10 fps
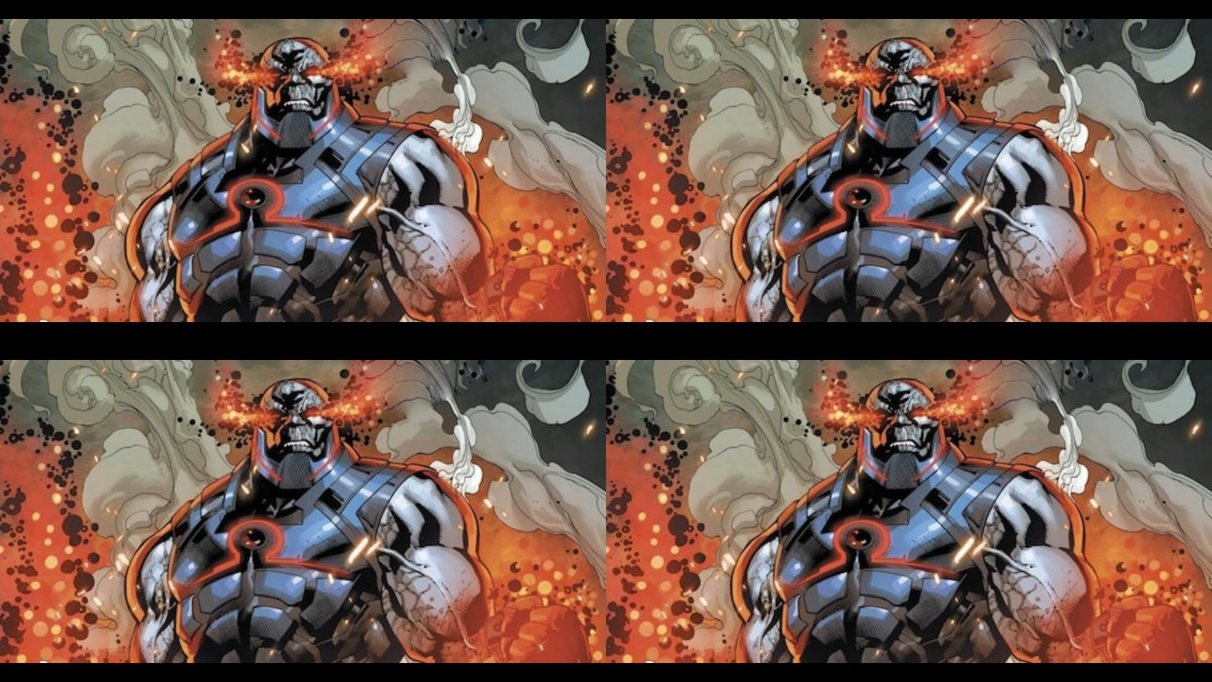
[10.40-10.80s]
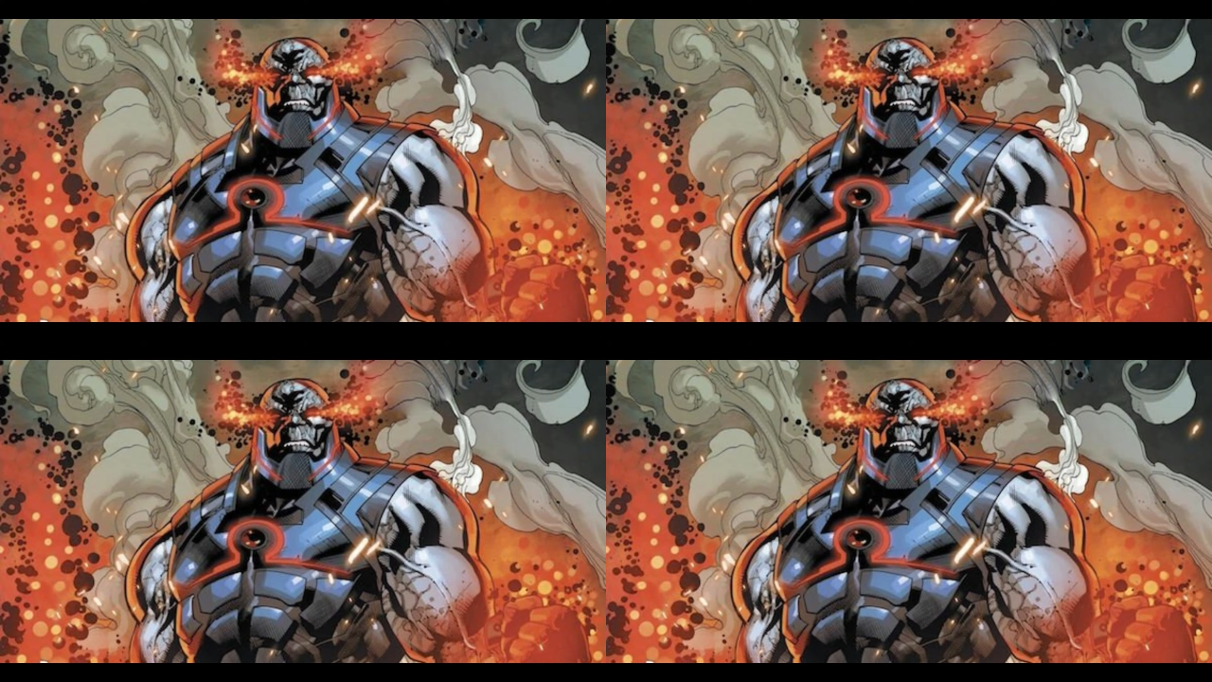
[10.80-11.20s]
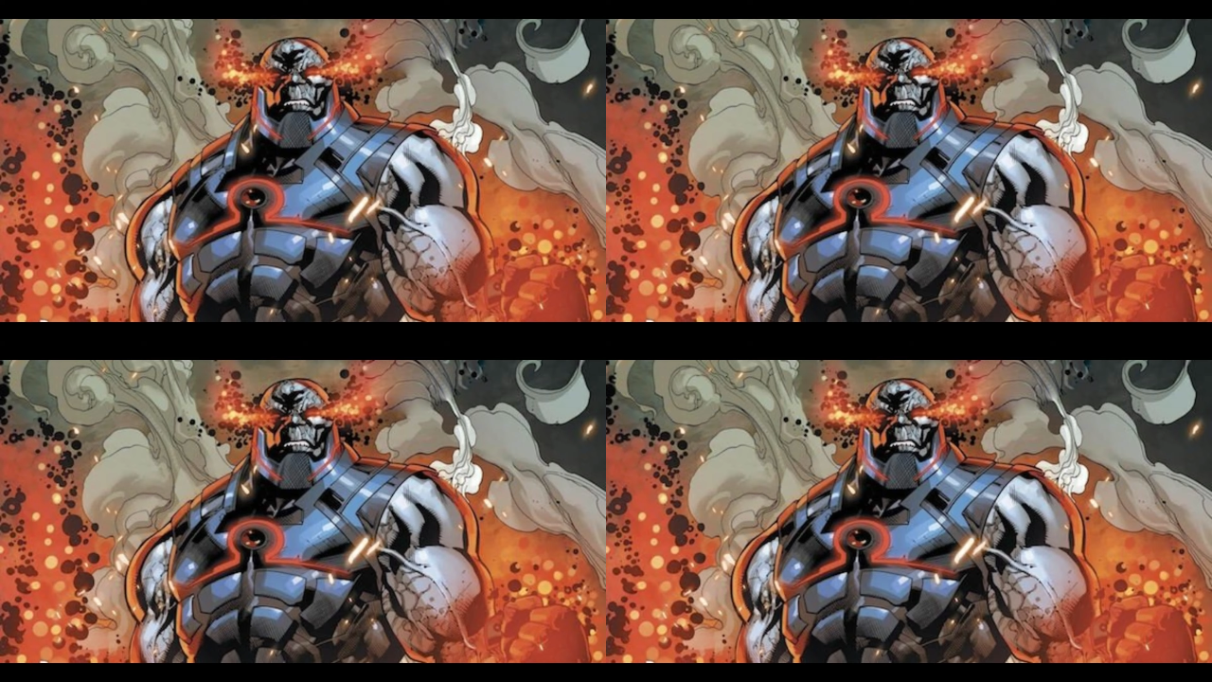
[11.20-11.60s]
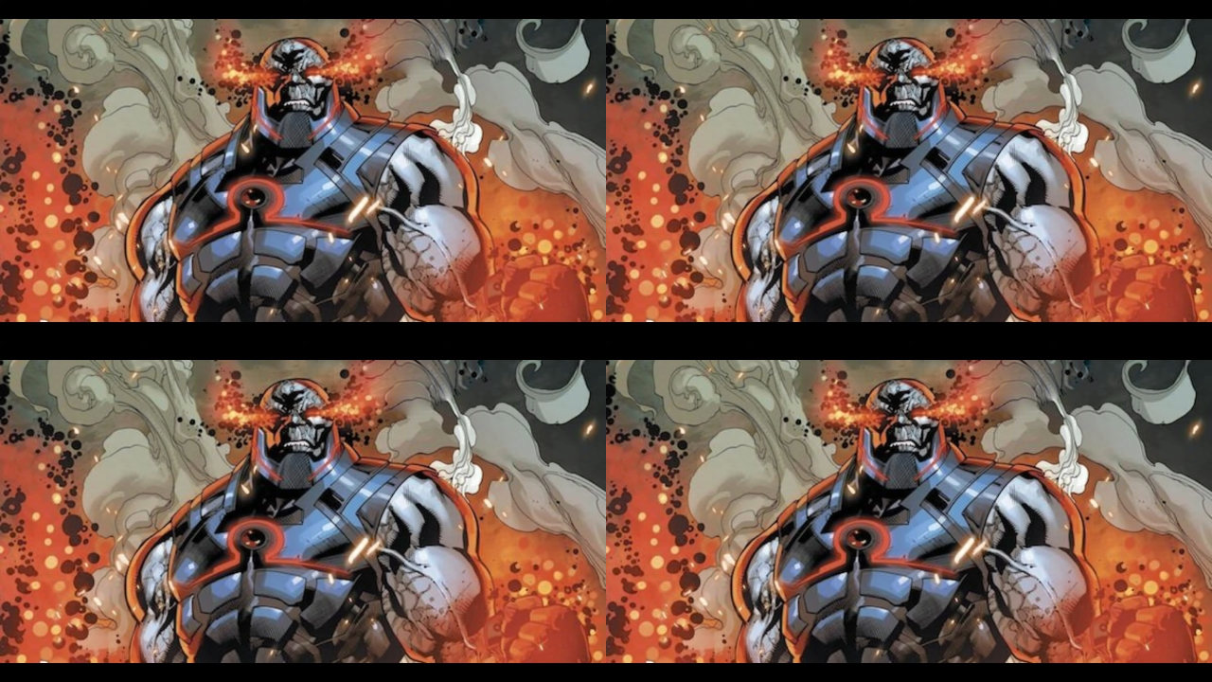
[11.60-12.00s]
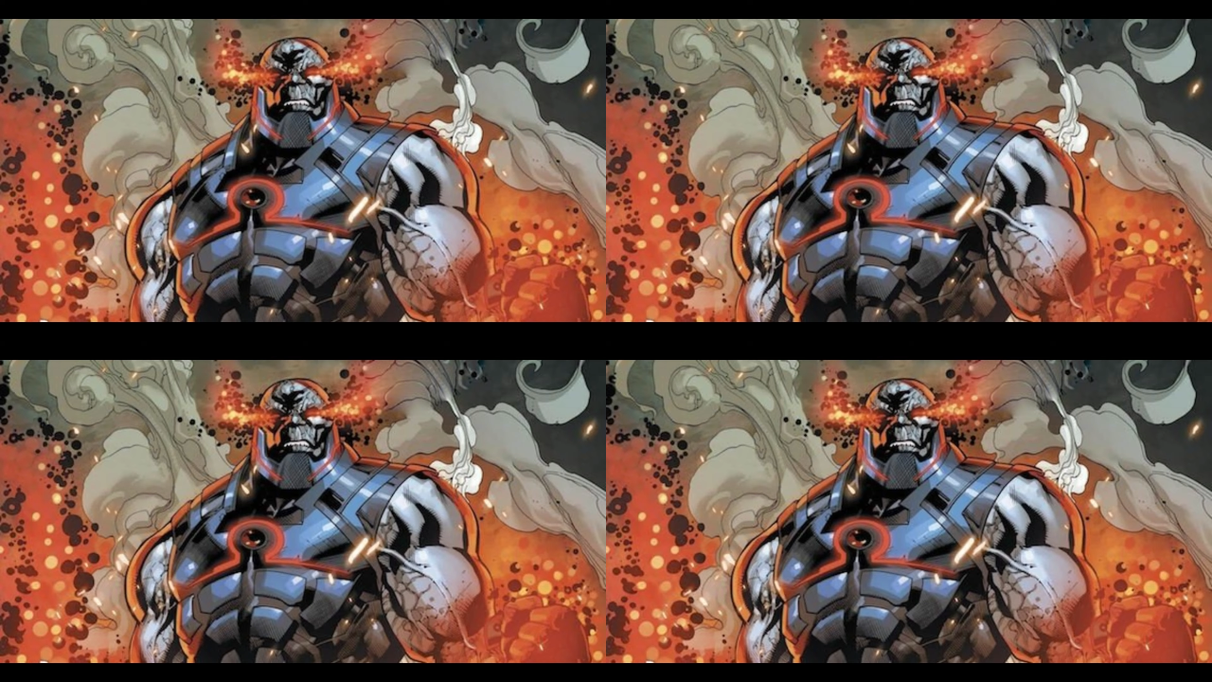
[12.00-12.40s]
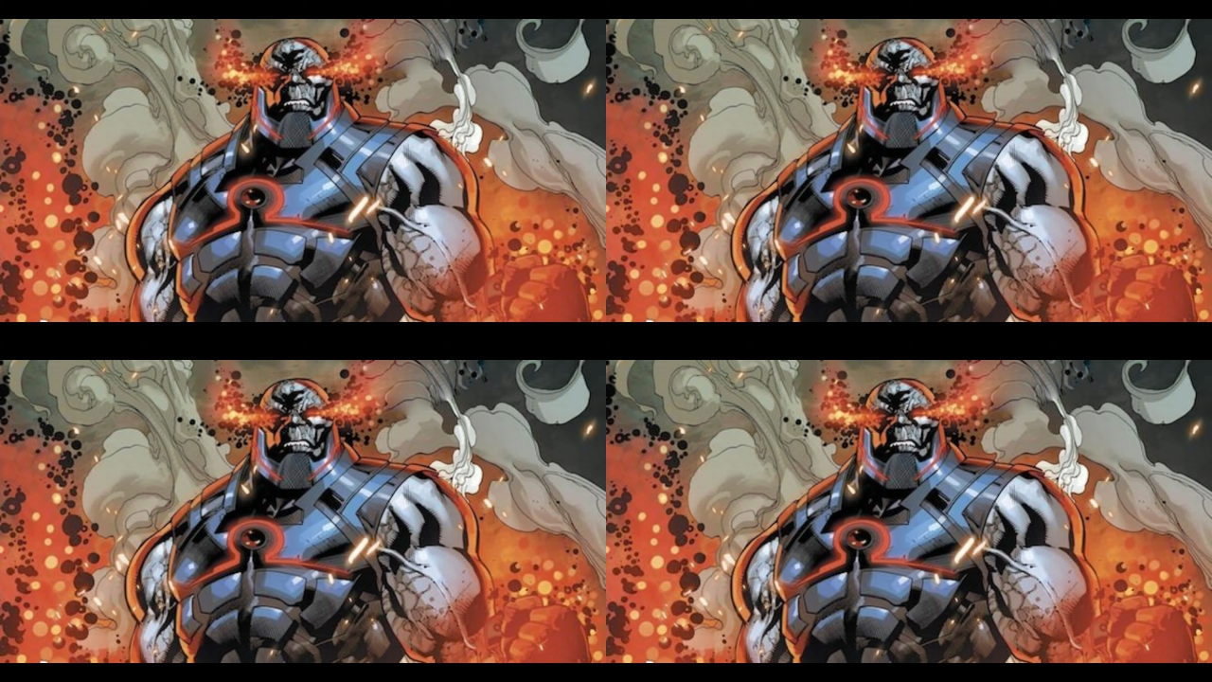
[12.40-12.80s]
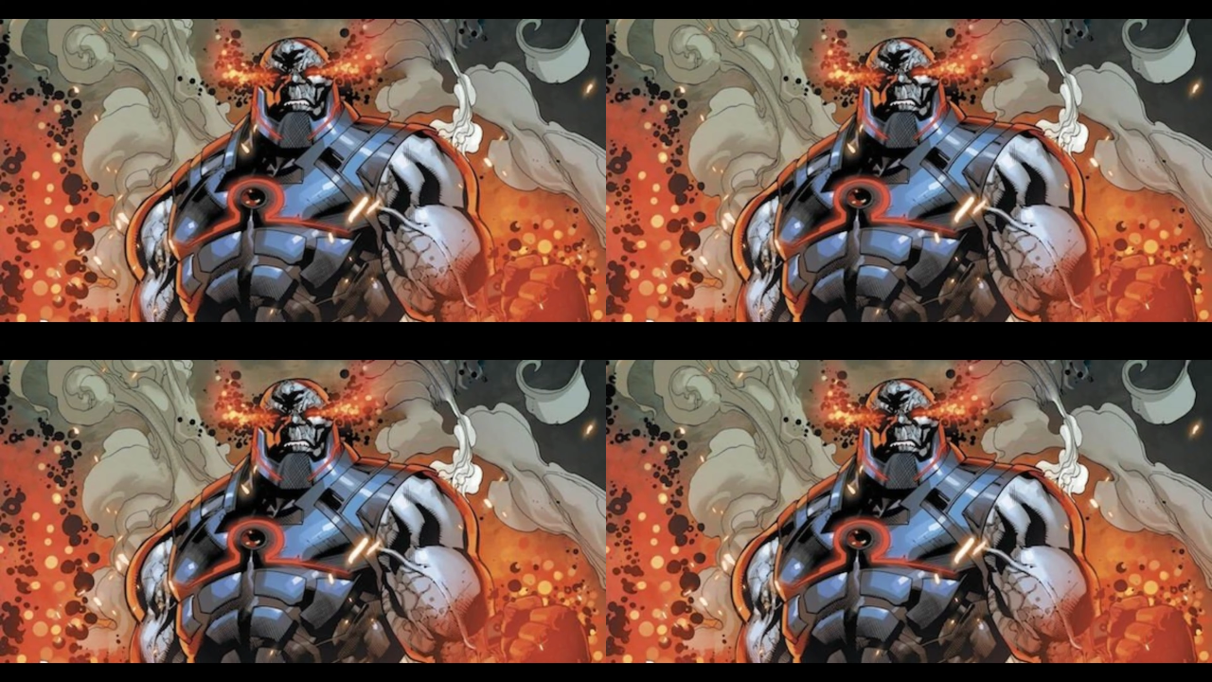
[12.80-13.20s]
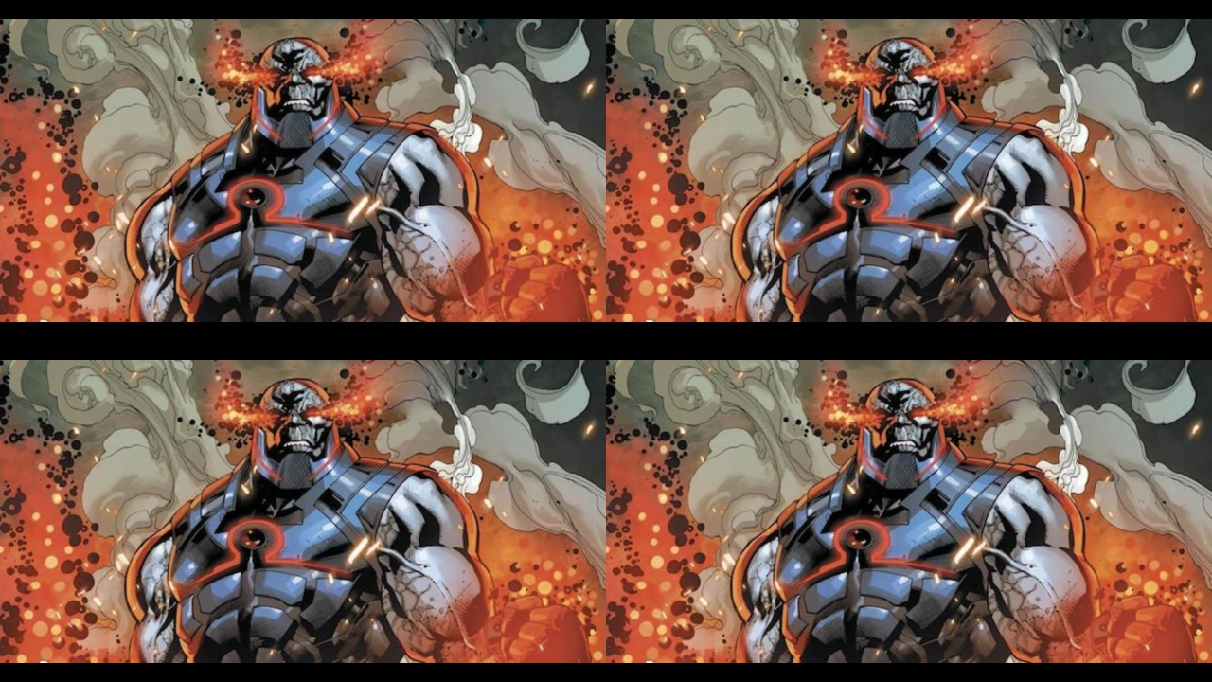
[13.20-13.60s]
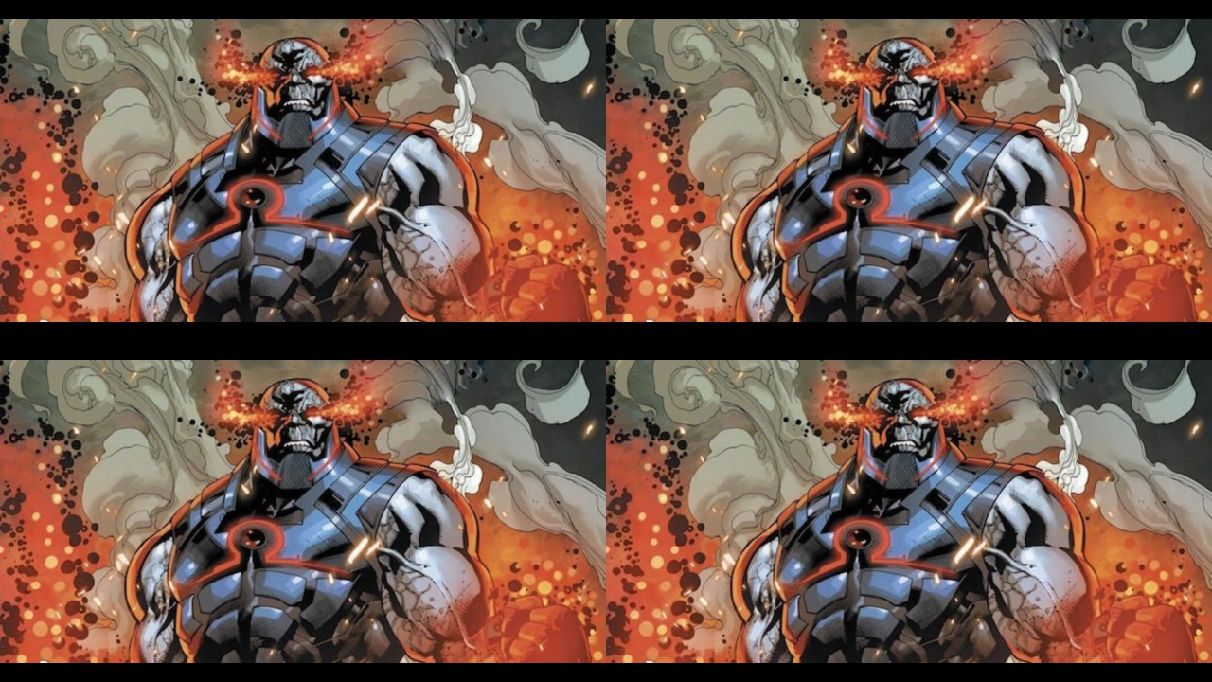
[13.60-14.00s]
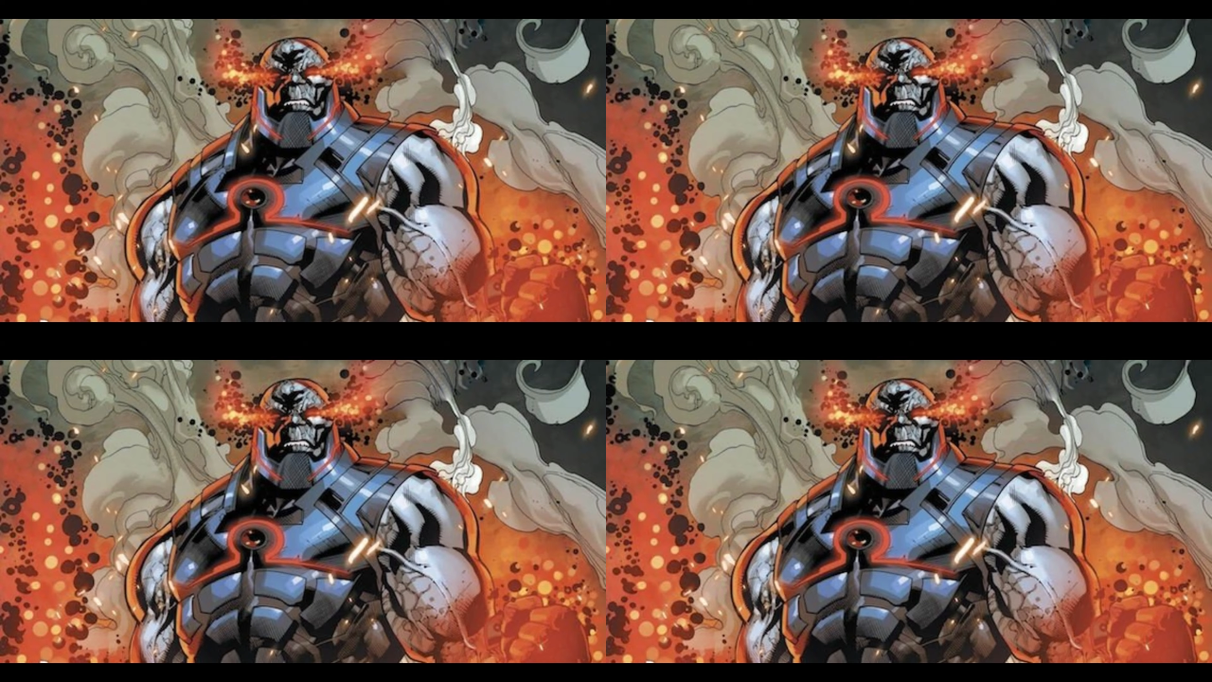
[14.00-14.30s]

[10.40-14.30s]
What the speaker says: [unreadable: no face in view]